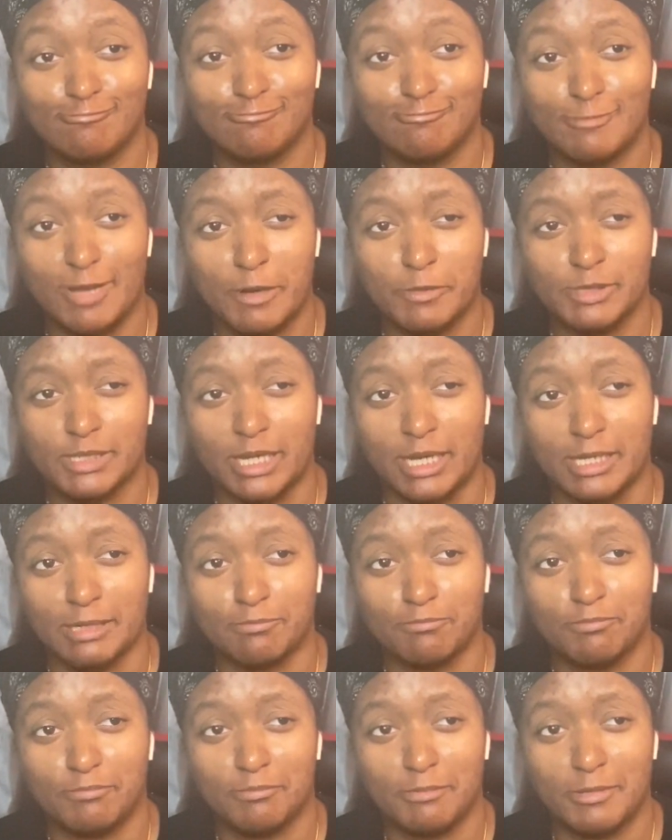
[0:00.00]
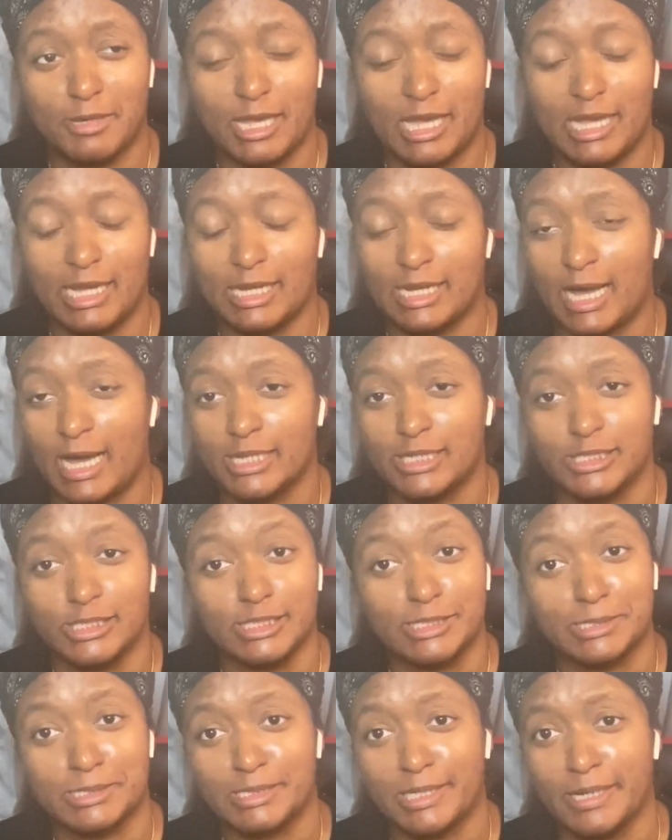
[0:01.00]
I was like, it kind of
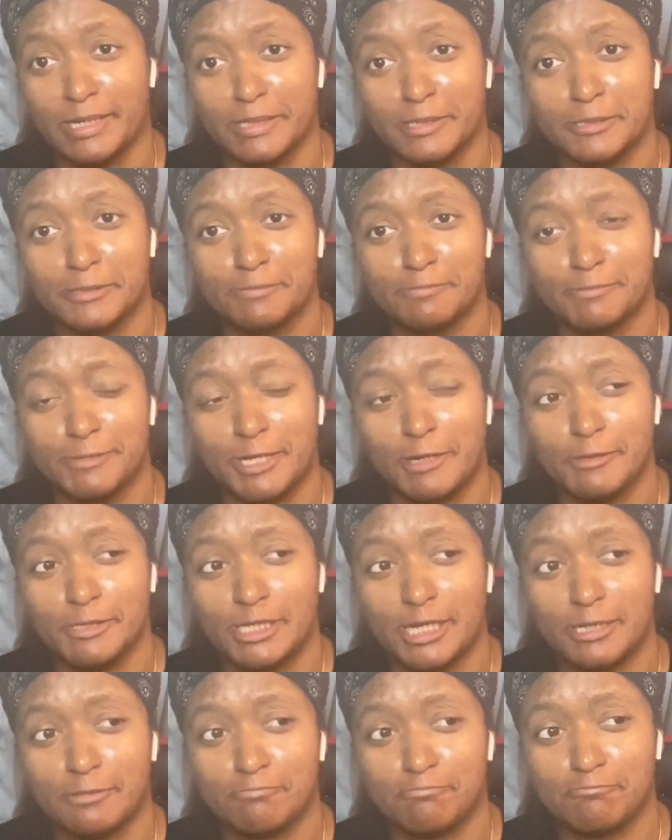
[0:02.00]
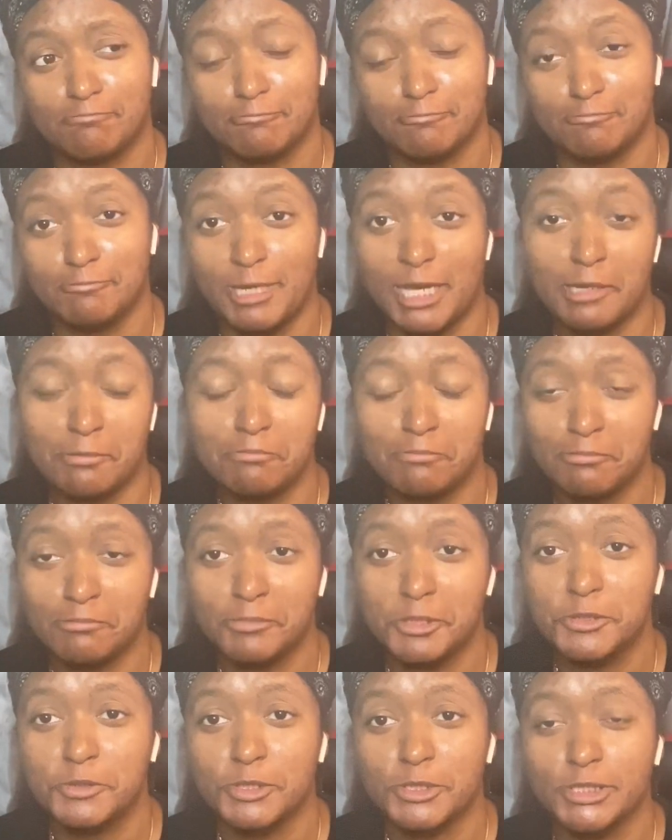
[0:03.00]
just stuck. So I was like, yeah,
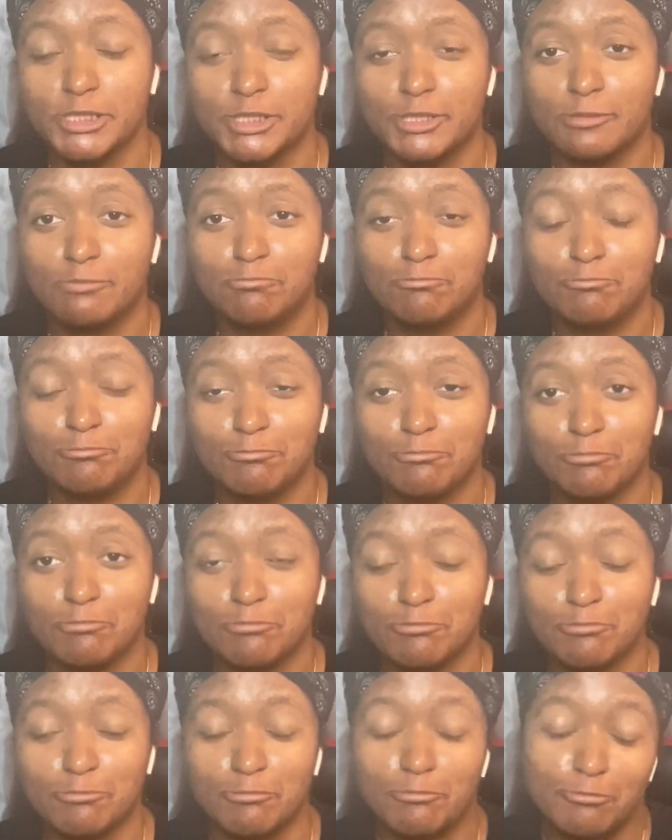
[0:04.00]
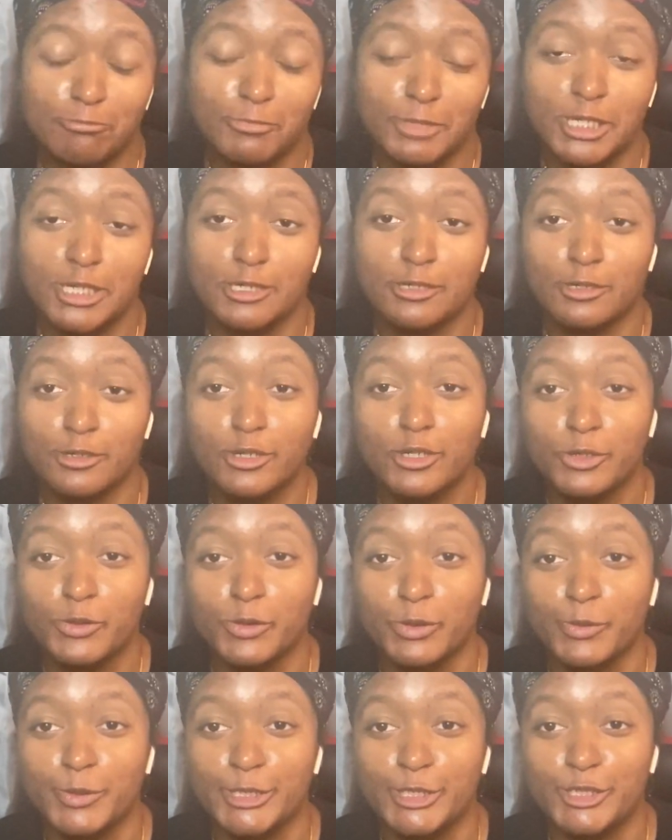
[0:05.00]
Lunar
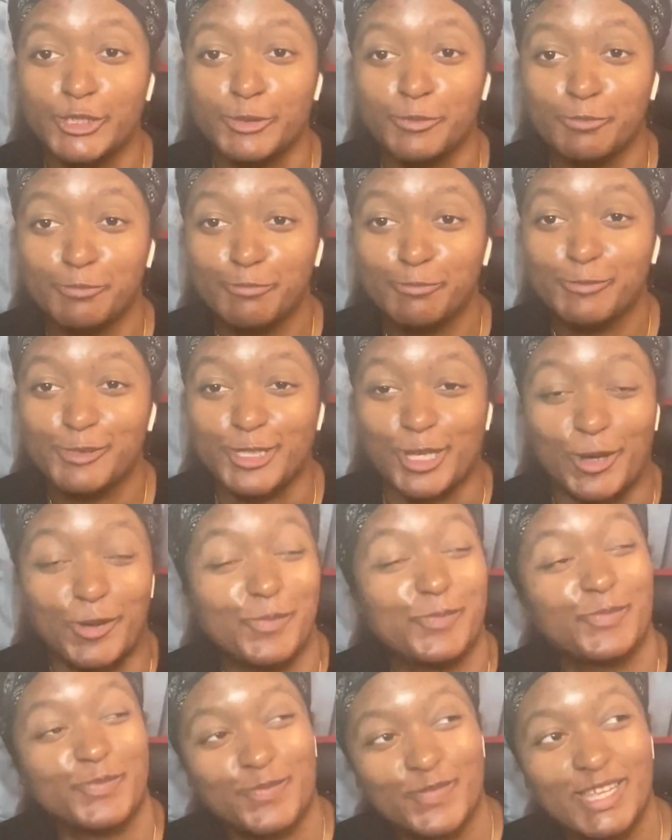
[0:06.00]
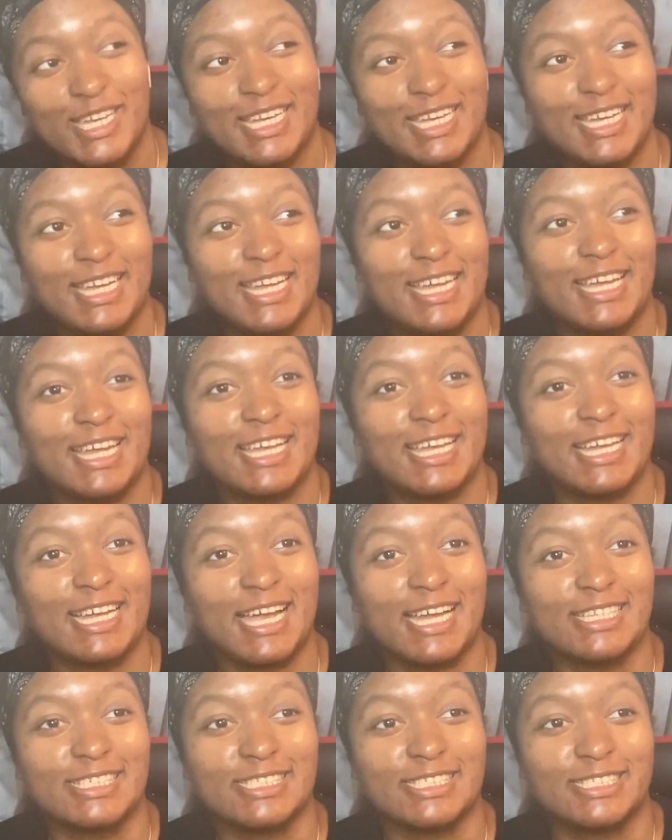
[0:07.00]
would do. So it
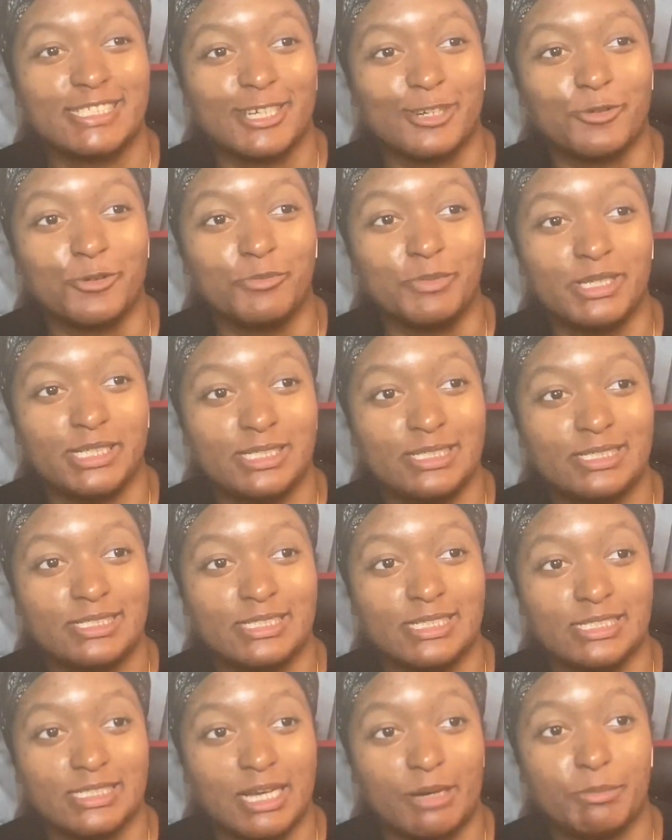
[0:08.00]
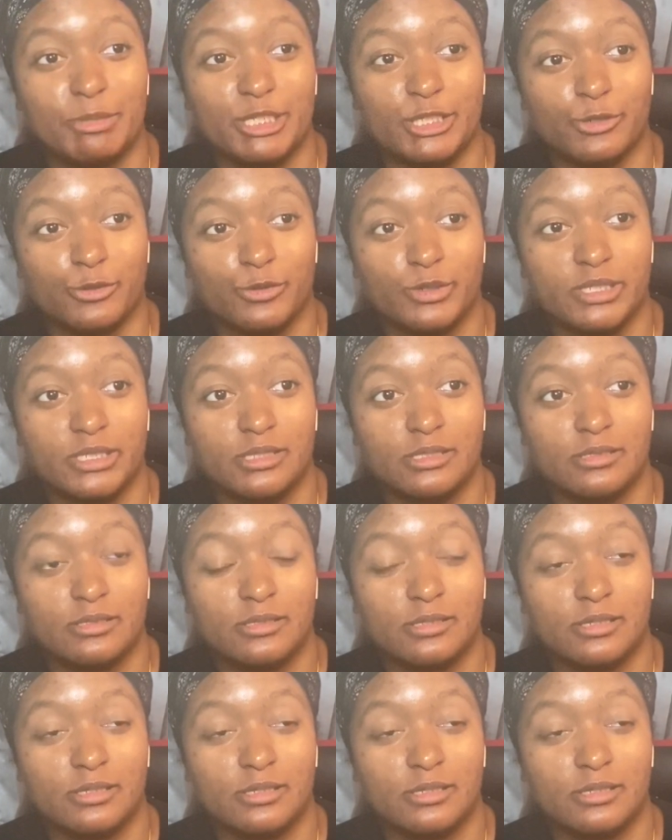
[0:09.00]
kind of stuck with me since I've been doing